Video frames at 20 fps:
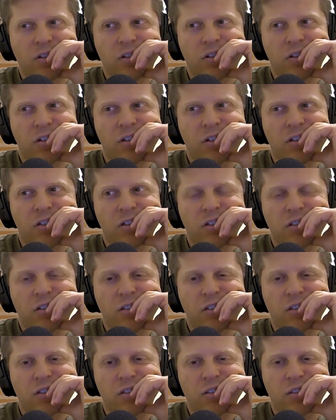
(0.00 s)

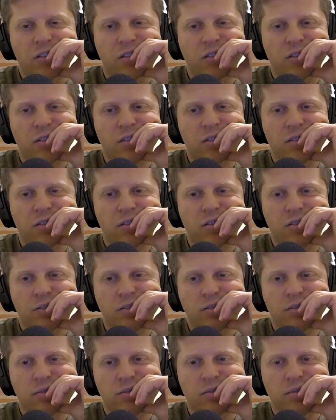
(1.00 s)

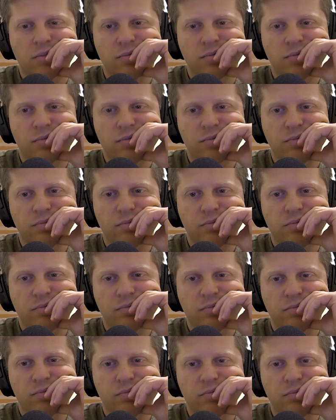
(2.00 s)

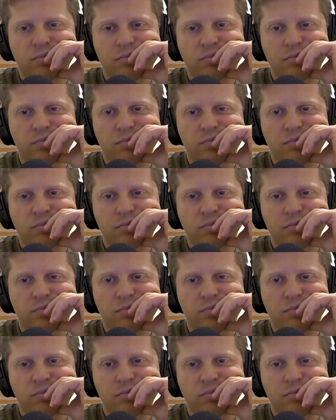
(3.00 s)
(silent)